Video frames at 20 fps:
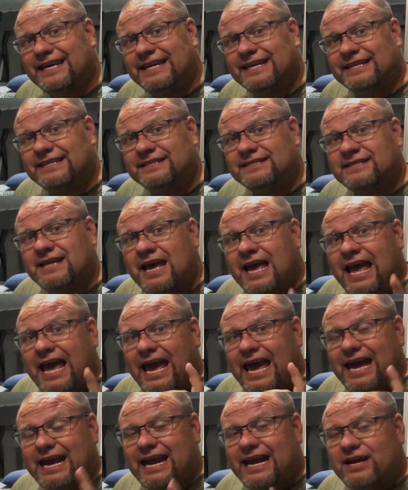is,
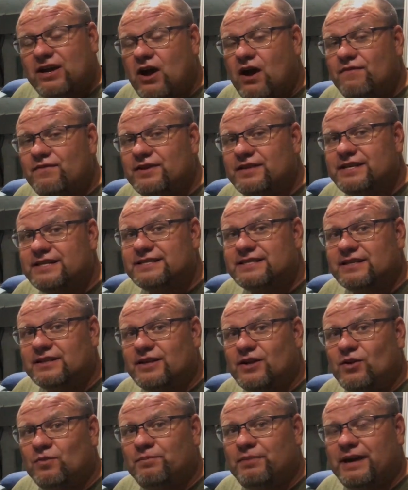and I covered this a
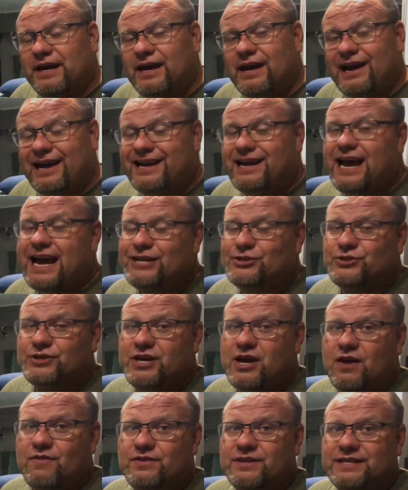little bit, I
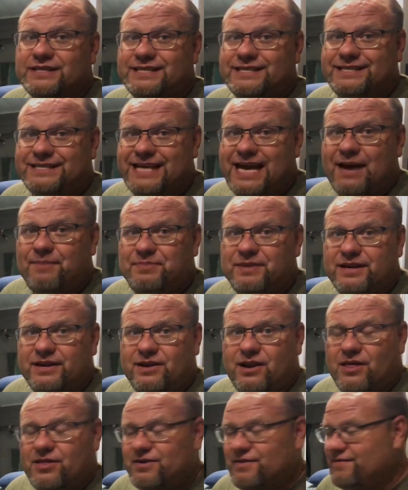actually covered this in depth in
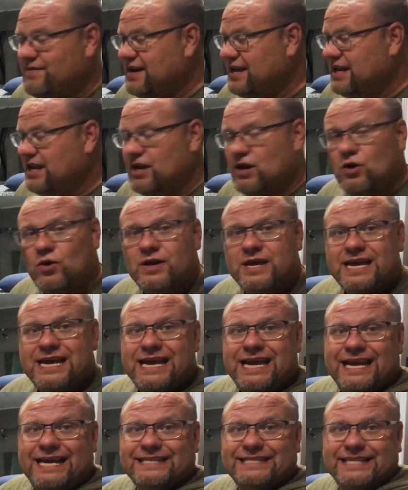another video,
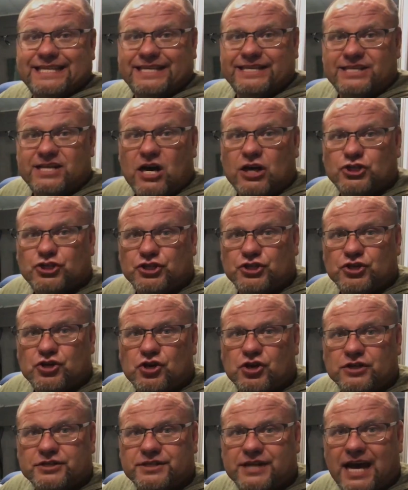is an induction
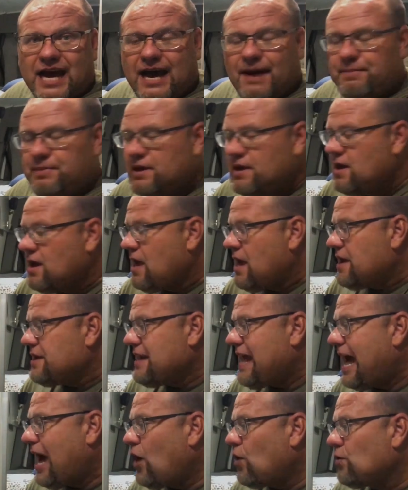cooktop.
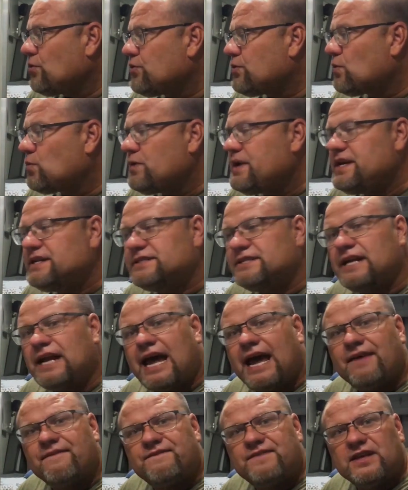Now, the reason
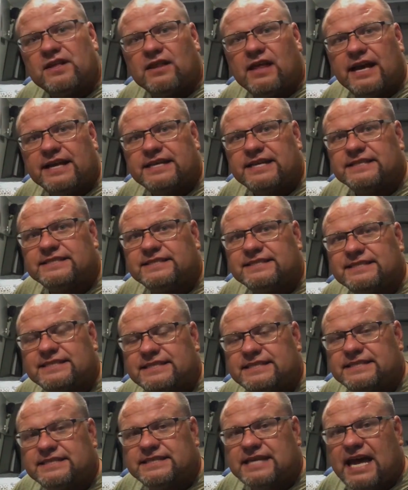I feel like this is
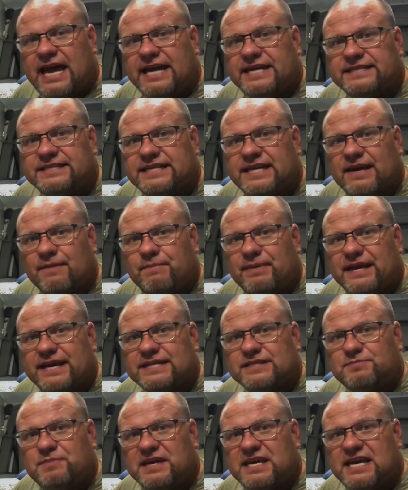a design tip
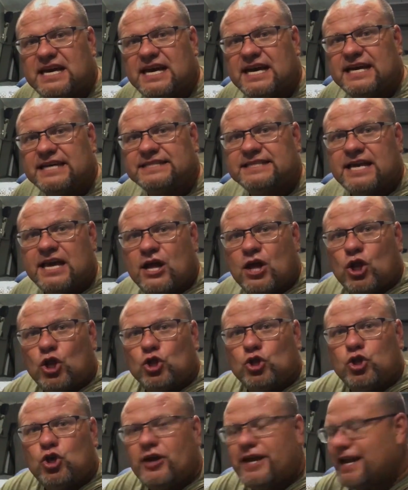is because
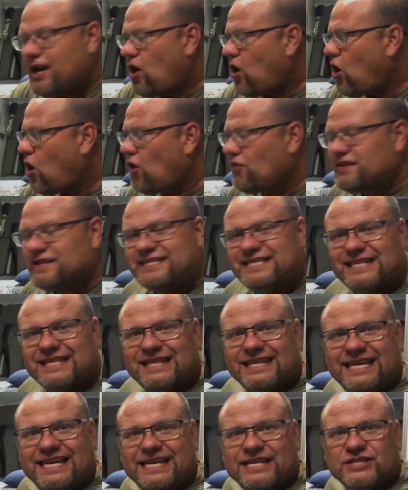look at all this
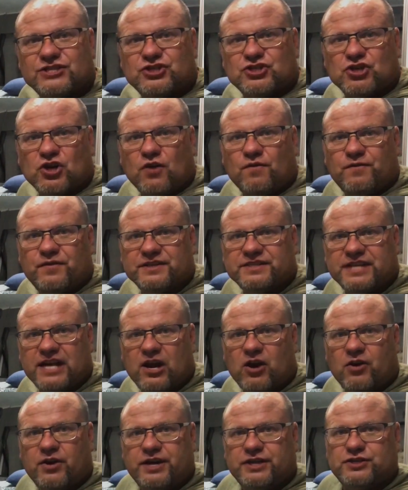clean surface
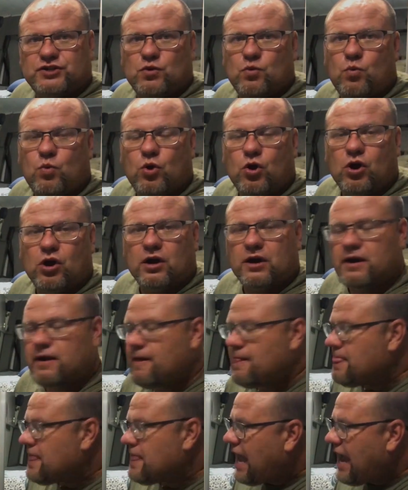area to work.
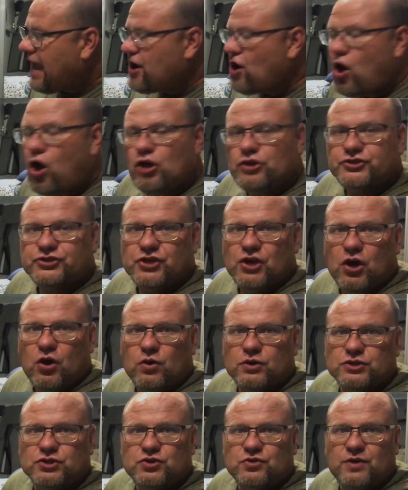And
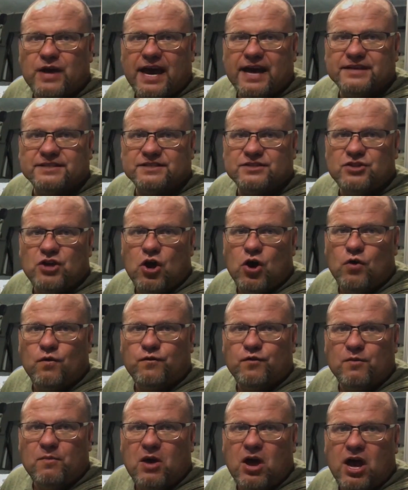also, as you guys know
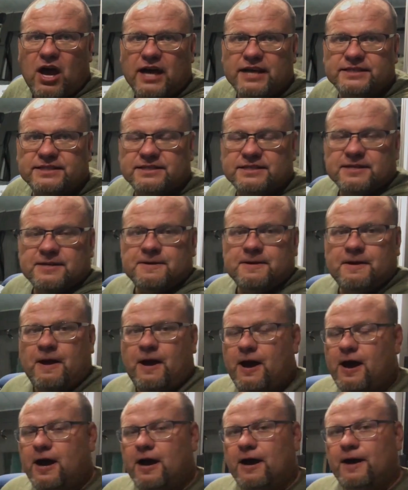from us,
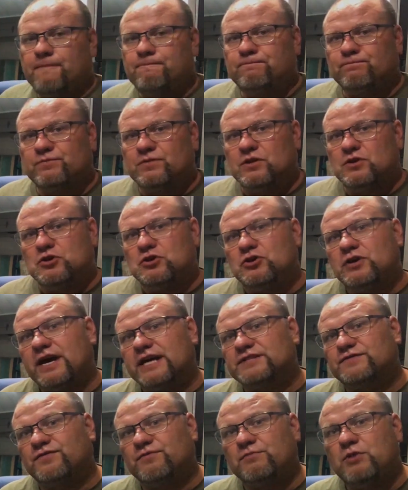you
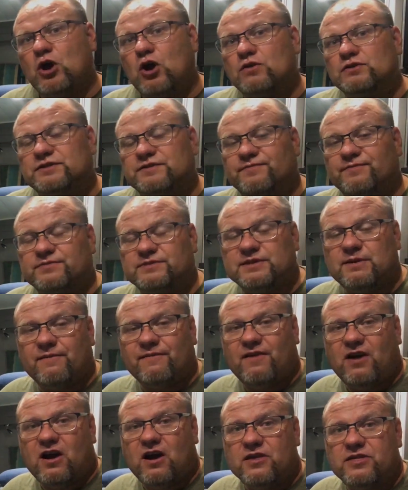guys know from some
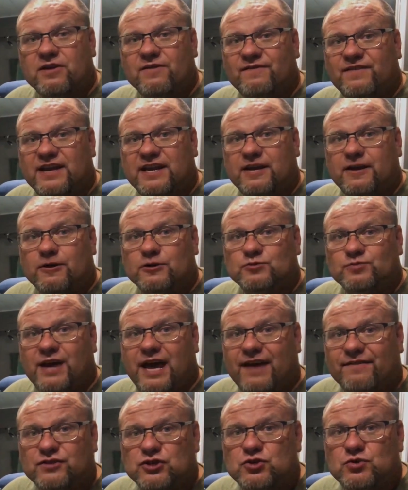of our other videos, we
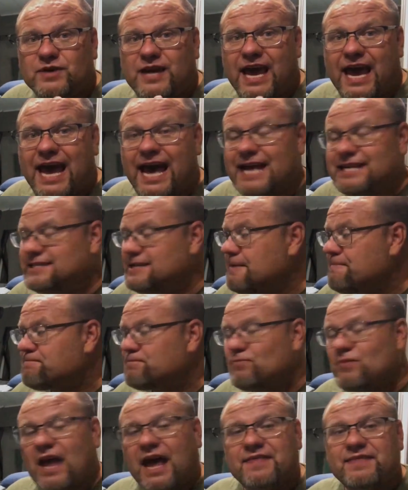have 2 cats,
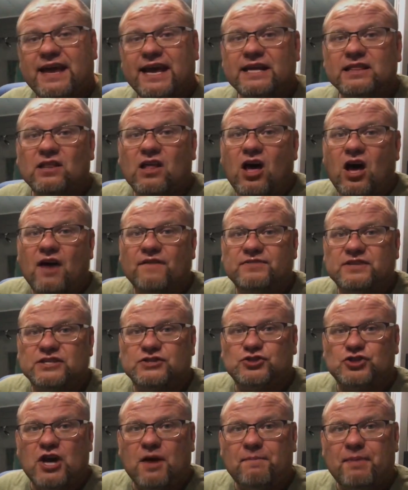and they love
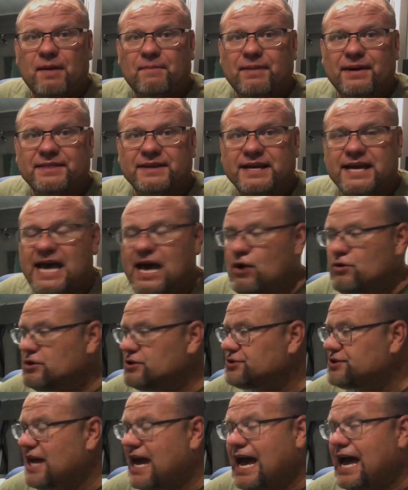to jump up on the
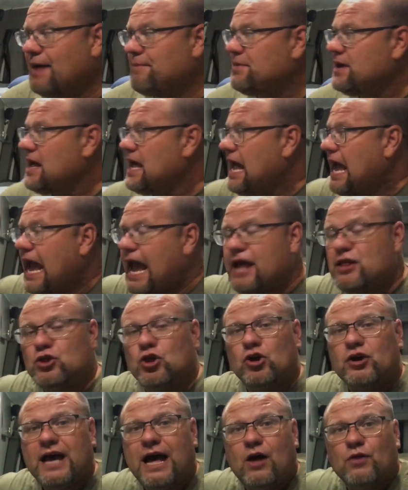countertop and
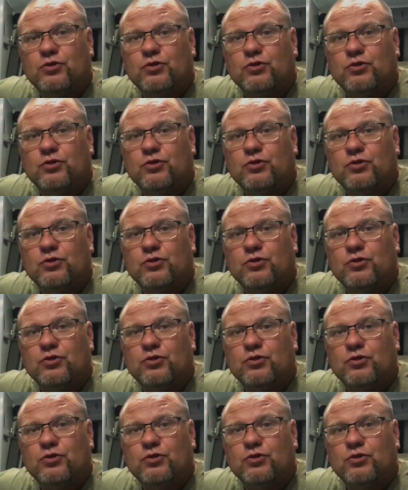look